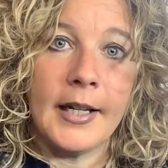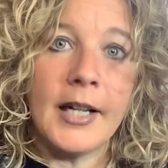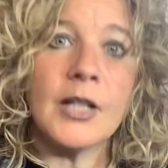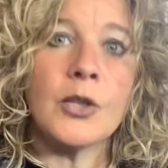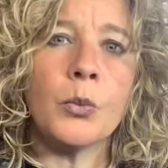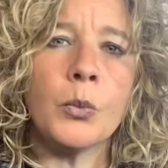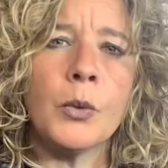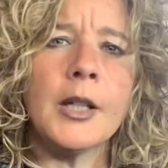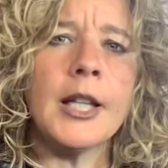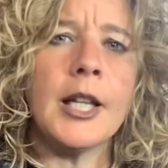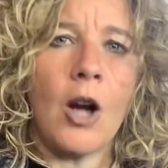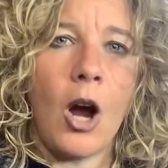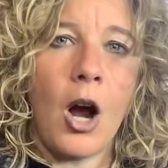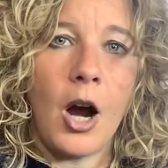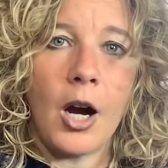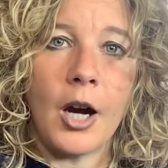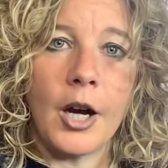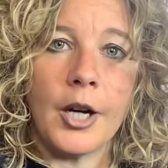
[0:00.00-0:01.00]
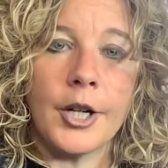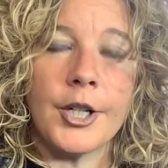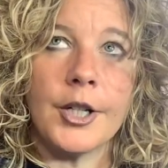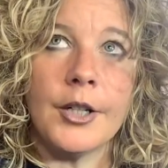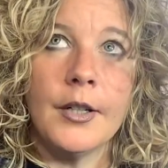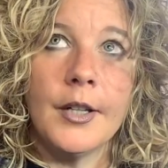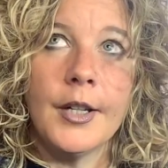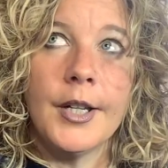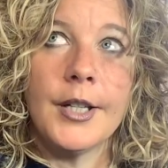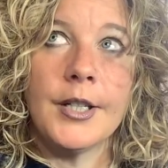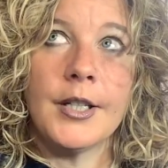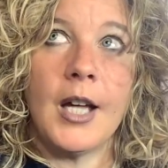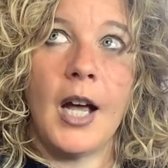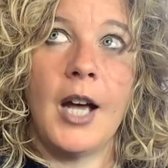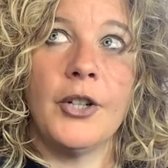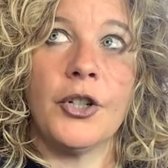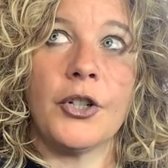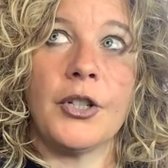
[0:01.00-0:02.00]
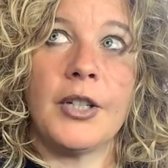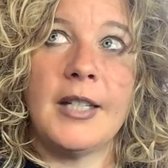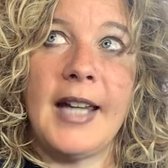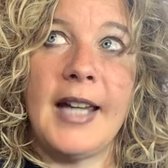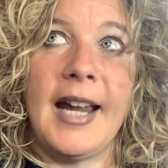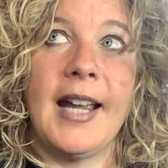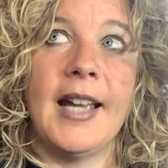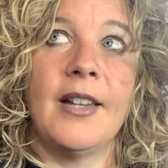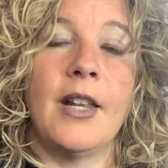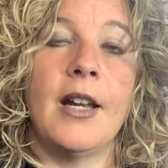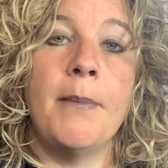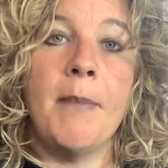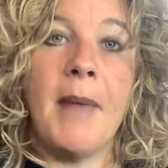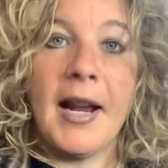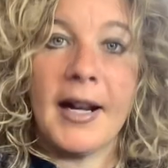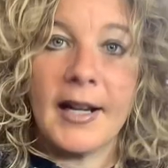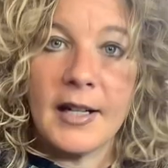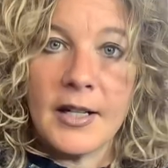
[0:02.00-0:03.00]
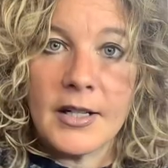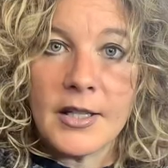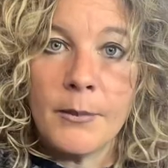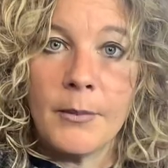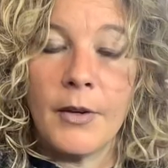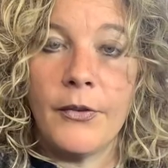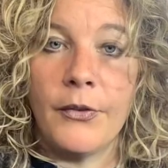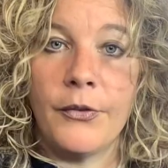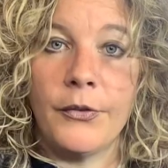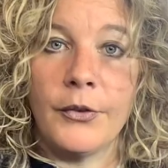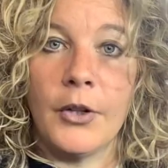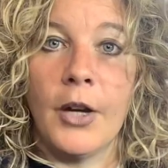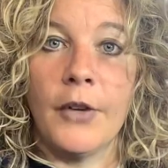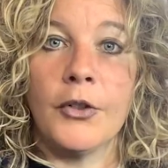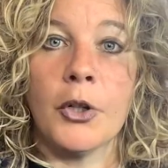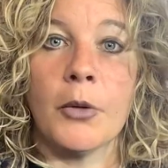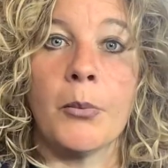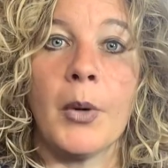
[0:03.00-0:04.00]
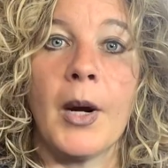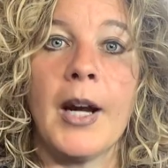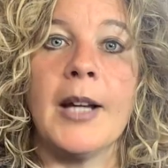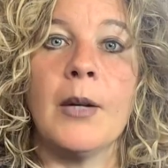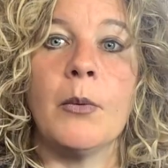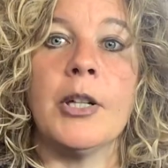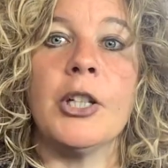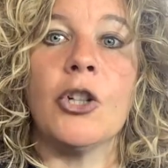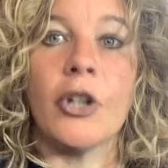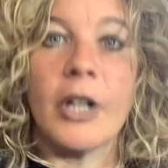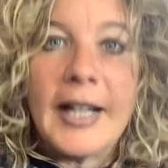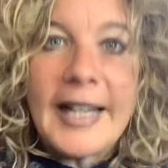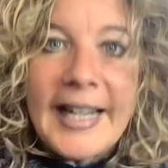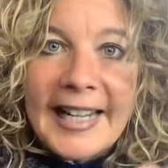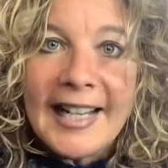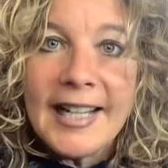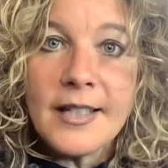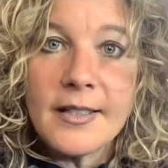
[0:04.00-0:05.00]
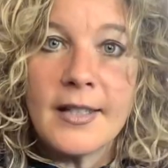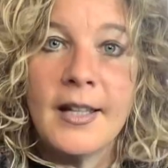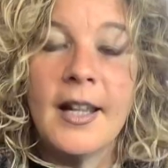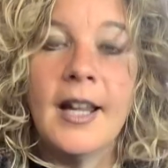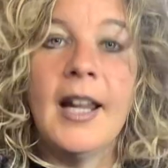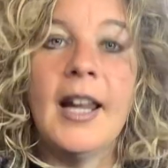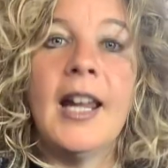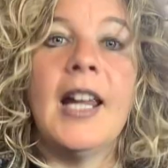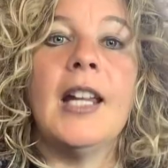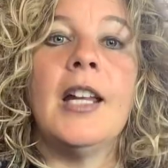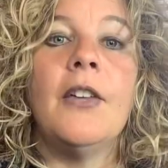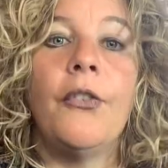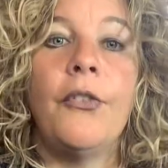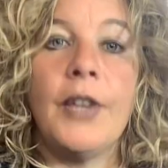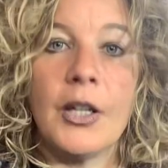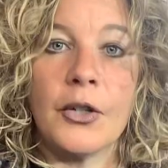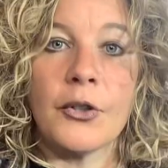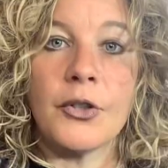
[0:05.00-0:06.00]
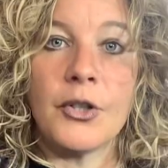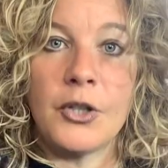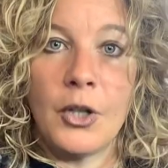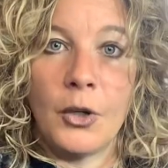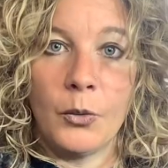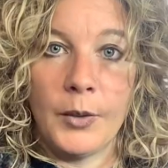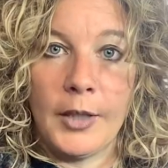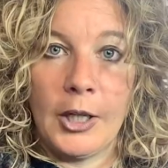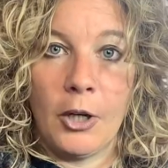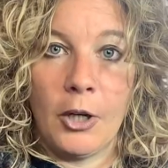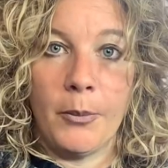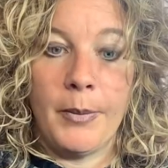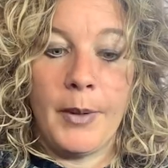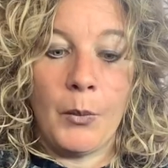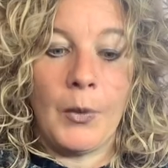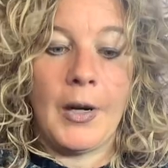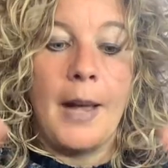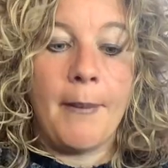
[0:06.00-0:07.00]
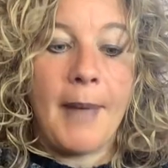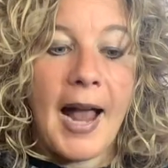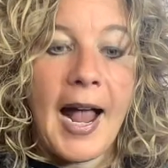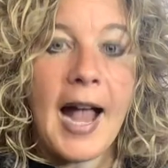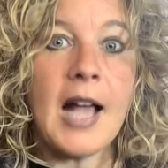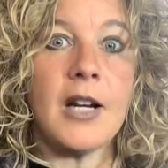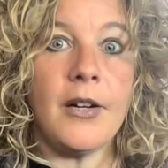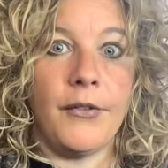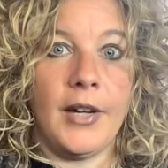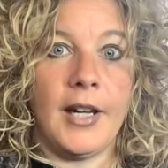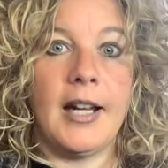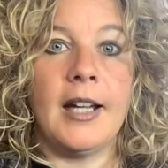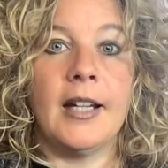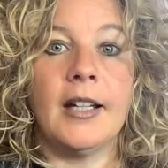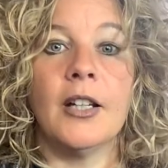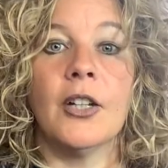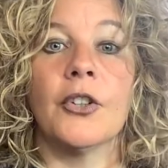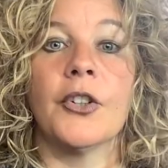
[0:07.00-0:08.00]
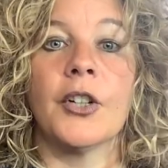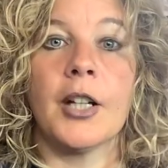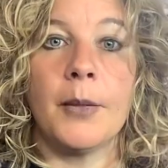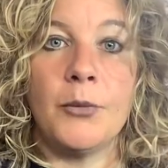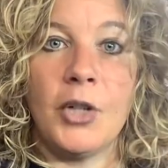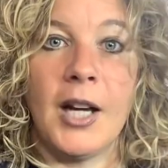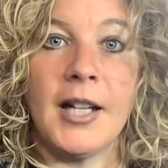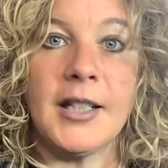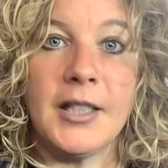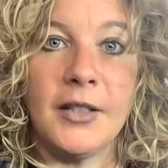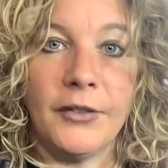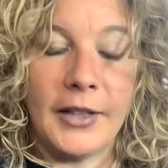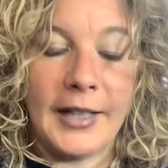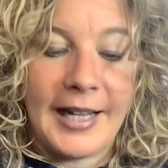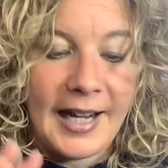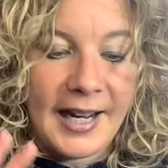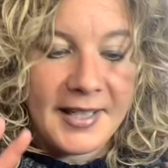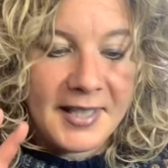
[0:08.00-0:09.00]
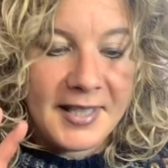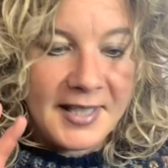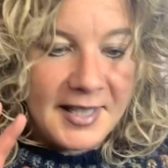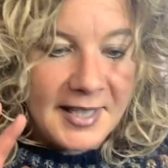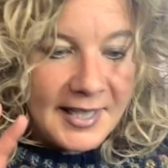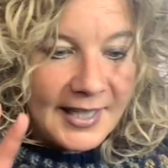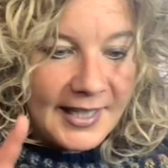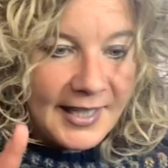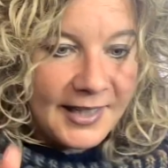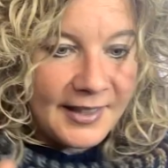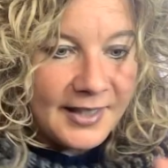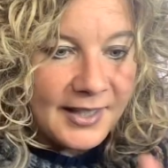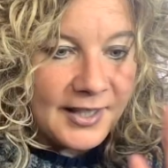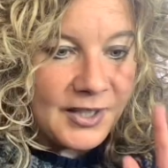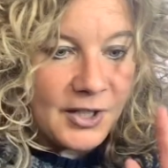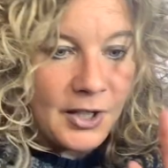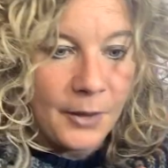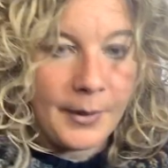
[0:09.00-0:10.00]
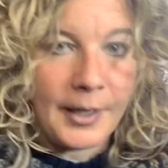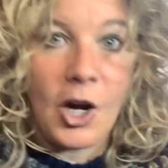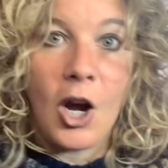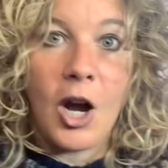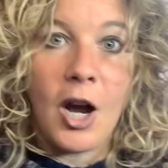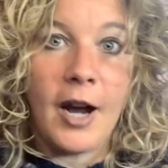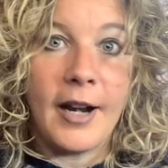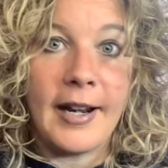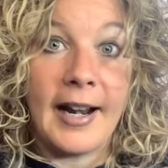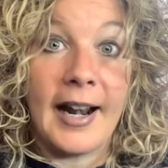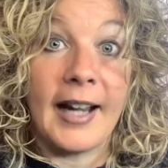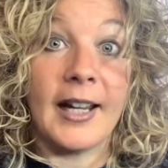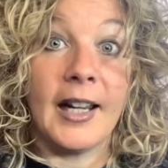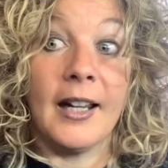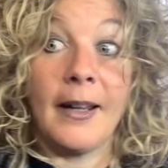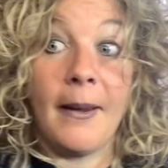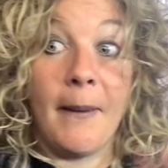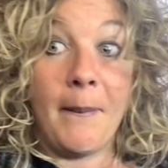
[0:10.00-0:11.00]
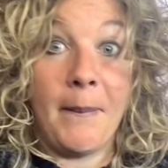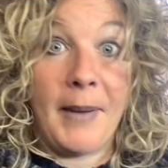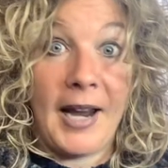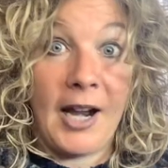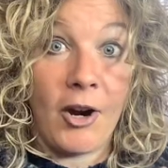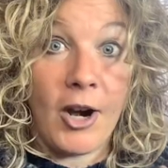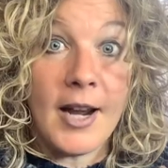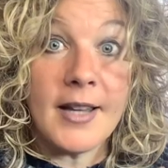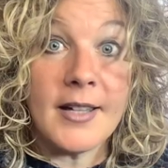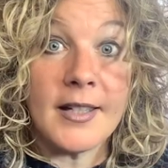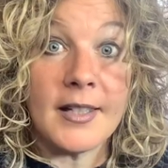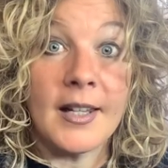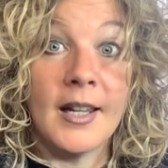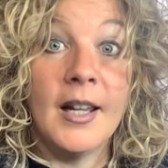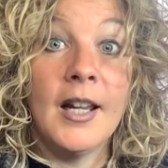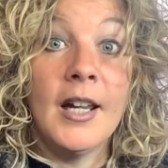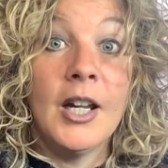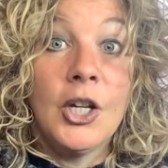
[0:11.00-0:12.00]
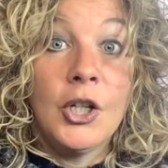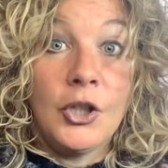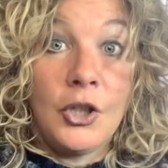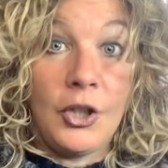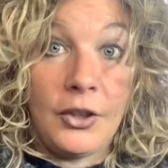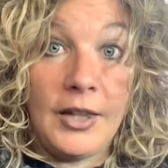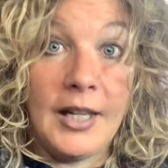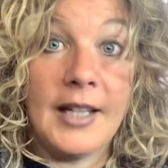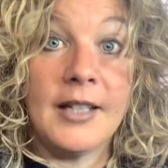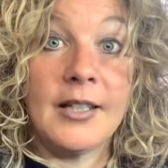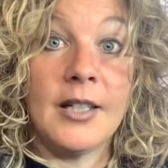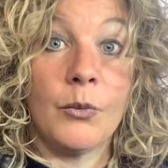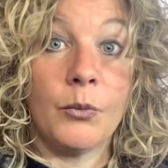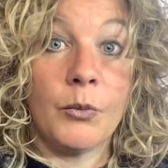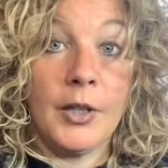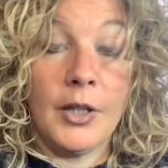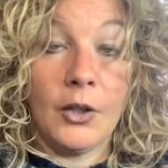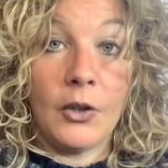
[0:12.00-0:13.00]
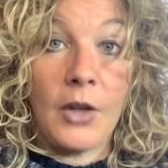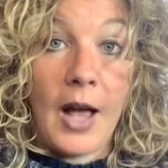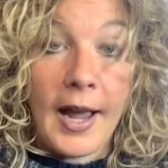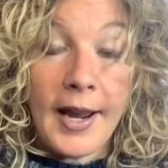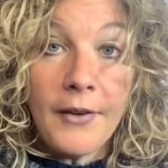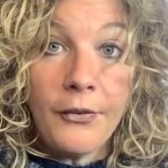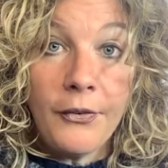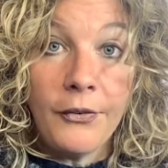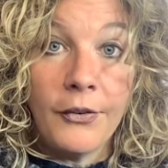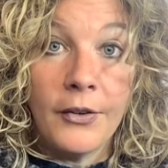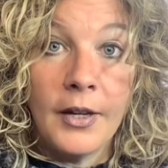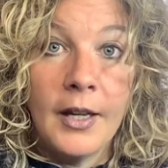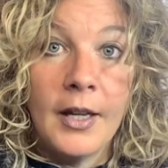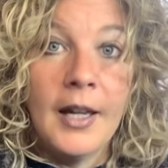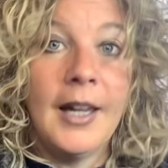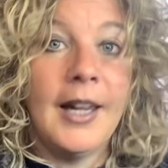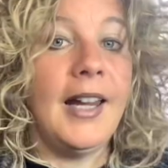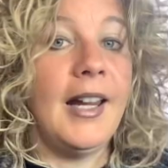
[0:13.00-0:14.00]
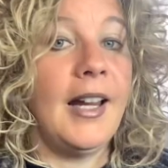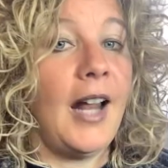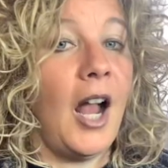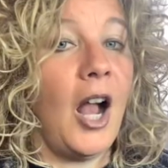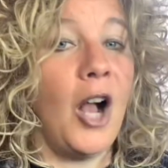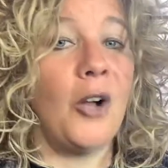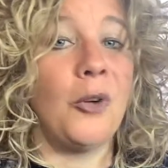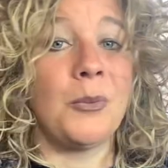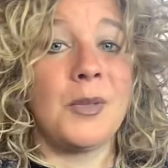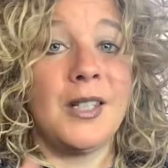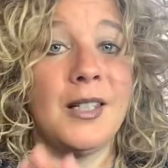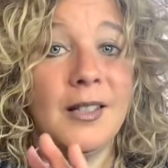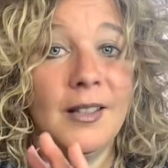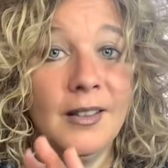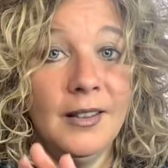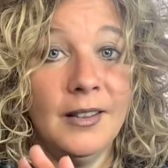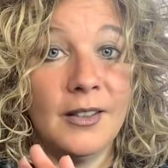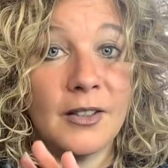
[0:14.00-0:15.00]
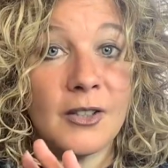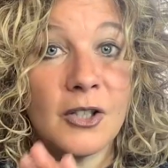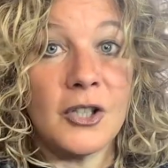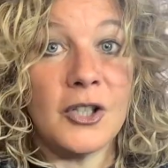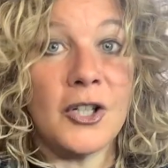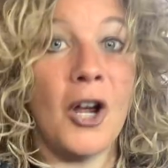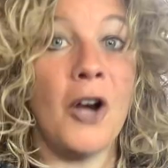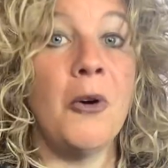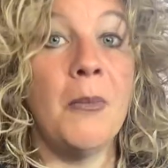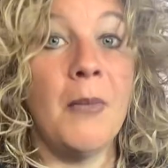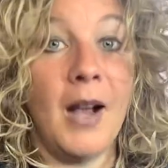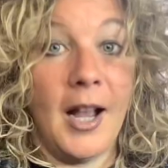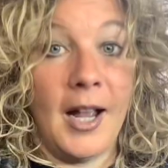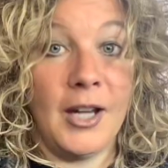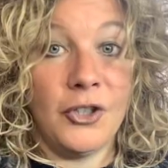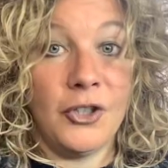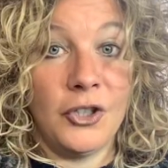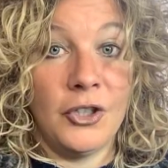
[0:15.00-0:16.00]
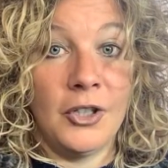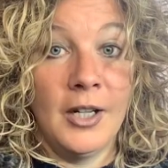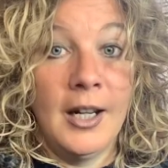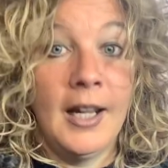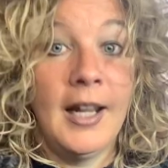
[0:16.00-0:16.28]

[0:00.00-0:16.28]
It's really hard to understand the mechanism of your brain when you're in it and it feels so real. But when I'm out of it and can look objectively and I see this going on and I can compare it to things in real life, it helps so much.